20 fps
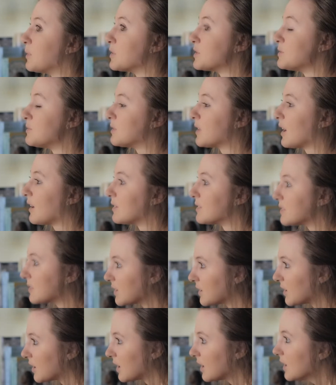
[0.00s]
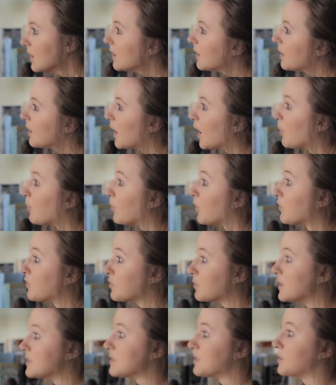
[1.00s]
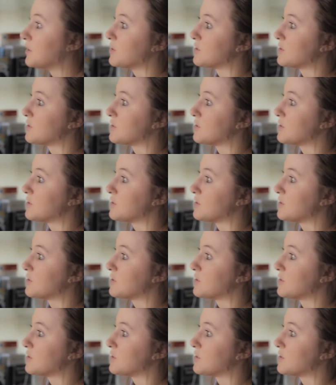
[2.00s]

spoke to a counselor at Birth Choice in